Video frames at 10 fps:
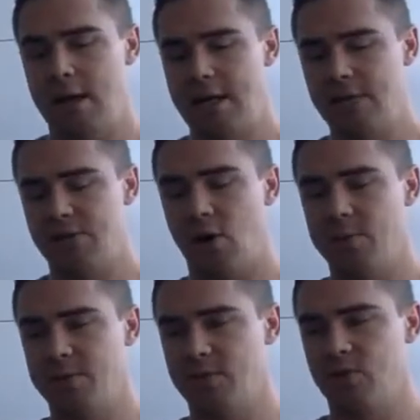in
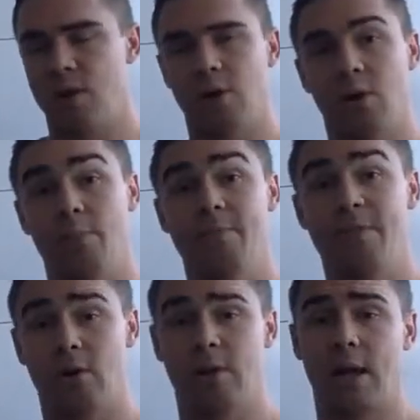times of struggle, I'm
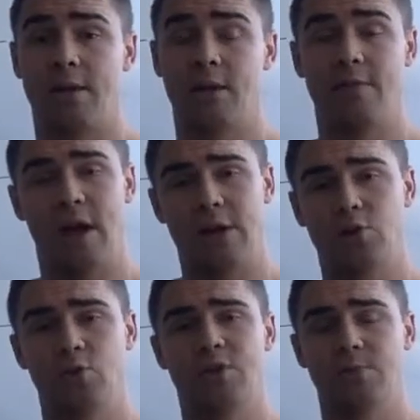very lucky that I've had
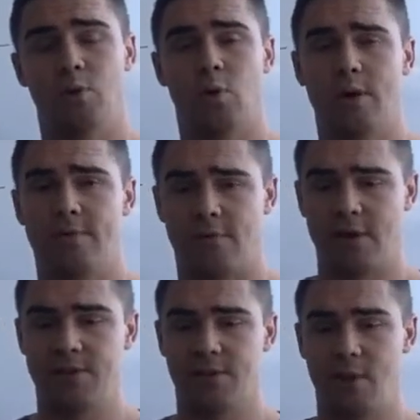good supportive
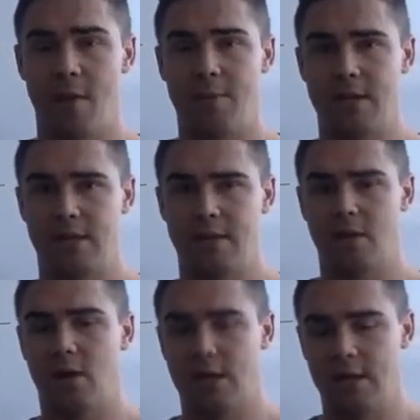friends around me that
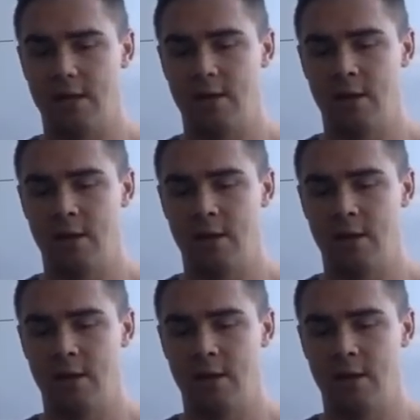I can